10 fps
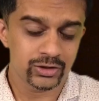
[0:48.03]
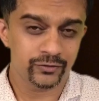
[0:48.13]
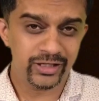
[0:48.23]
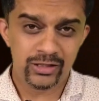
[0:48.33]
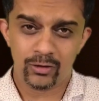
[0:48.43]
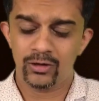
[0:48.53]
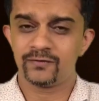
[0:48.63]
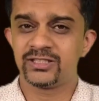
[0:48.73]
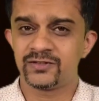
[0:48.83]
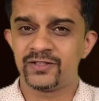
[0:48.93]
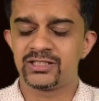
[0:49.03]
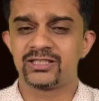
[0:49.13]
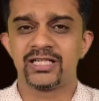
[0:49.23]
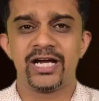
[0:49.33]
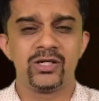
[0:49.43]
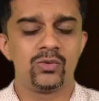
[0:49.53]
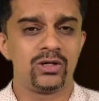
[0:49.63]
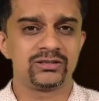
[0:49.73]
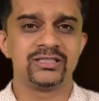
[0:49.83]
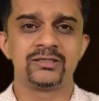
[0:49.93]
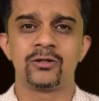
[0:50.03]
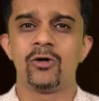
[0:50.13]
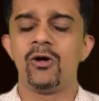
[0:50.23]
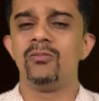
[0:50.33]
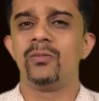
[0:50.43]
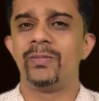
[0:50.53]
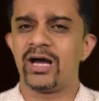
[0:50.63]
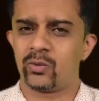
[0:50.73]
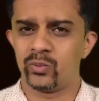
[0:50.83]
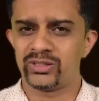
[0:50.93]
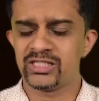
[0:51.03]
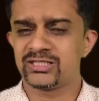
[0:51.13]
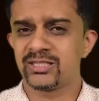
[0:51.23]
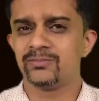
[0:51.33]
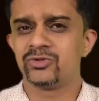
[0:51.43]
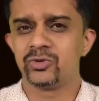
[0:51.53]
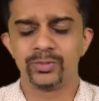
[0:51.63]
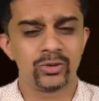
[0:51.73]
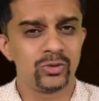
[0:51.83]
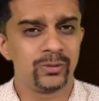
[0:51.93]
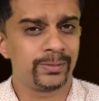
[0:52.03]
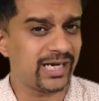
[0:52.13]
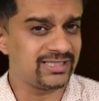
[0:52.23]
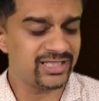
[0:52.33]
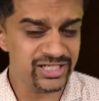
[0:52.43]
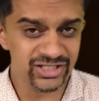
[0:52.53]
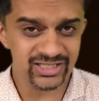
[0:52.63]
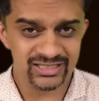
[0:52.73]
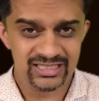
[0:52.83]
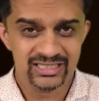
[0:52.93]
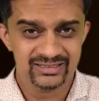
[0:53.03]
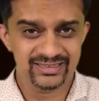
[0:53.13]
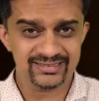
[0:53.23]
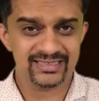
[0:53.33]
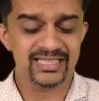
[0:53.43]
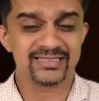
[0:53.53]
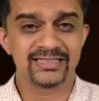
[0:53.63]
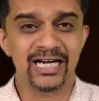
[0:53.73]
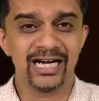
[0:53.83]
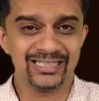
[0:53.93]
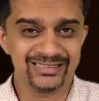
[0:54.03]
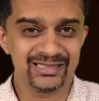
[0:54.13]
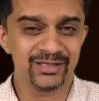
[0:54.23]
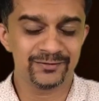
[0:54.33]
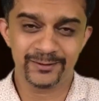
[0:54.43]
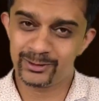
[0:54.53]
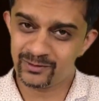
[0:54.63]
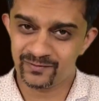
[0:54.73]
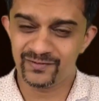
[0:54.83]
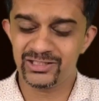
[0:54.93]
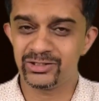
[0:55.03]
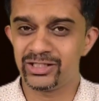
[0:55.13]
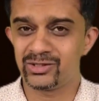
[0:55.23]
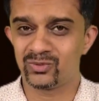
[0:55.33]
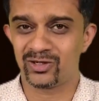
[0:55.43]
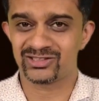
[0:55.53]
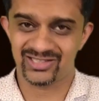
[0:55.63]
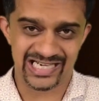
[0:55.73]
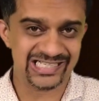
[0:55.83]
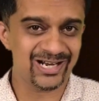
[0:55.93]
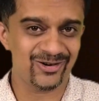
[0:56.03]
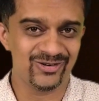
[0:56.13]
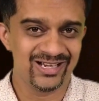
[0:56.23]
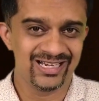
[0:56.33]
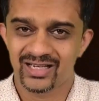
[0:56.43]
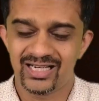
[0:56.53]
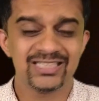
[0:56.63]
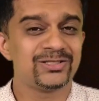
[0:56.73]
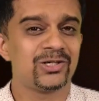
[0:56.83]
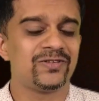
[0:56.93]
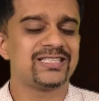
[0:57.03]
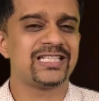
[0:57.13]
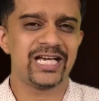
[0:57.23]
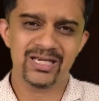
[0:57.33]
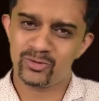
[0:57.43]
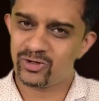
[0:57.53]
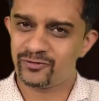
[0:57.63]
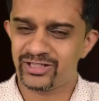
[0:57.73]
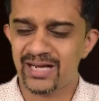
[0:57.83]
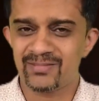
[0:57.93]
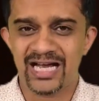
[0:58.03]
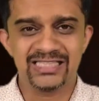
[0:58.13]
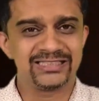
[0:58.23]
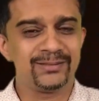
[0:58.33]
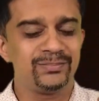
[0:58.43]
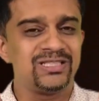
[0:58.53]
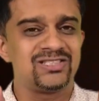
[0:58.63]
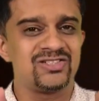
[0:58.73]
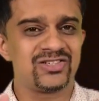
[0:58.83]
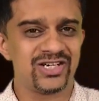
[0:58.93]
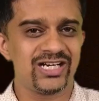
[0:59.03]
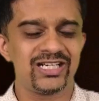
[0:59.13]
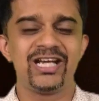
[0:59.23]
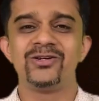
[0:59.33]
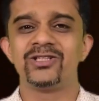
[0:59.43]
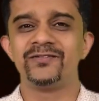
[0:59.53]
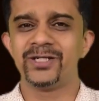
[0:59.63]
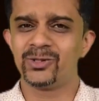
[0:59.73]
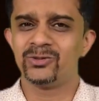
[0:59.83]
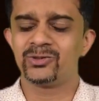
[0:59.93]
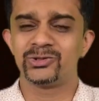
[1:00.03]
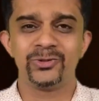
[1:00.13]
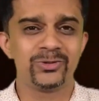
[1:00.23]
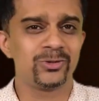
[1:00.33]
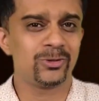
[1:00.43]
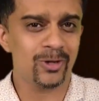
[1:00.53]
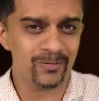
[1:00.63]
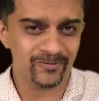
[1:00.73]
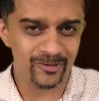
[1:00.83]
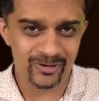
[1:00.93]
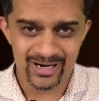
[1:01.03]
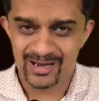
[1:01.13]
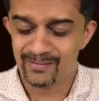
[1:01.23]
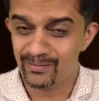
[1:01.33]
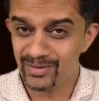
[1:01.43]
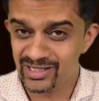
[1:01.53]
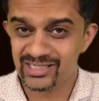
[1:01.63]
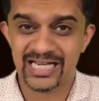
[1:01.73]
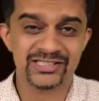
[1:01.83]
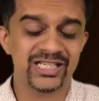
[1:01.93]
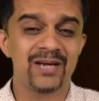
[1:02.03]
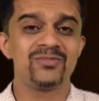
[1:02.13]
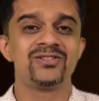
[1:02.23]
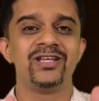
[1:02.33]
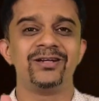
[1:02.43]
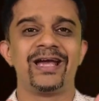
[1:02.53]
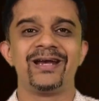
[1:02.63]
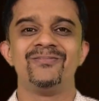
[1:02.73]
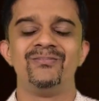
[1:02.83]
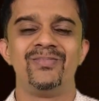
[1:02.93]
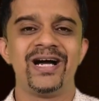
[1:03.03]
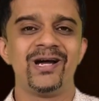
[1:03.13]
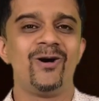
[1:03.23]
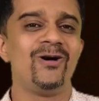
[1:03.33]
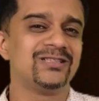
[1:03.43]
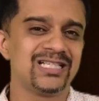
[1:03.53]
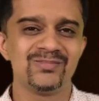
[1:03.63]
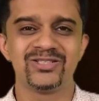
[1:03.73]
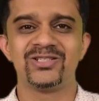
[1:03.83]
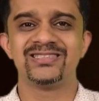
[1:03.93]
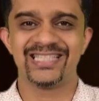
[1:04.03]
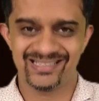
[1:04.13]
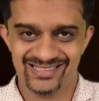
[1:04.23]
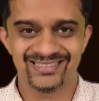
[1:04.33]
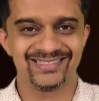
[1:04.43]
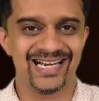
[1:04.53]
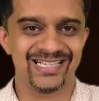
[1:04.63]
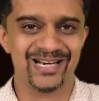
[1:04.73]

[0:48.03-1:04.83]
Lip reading: So if you need all of these features and you want this combo pack within some super cool price ranges, this is the ultimate video which you need to watch right now. Let's not waste any more of your time and jump in straight into the video to show you the top 4 mirror dash cams that you can buy on the Amazon sale right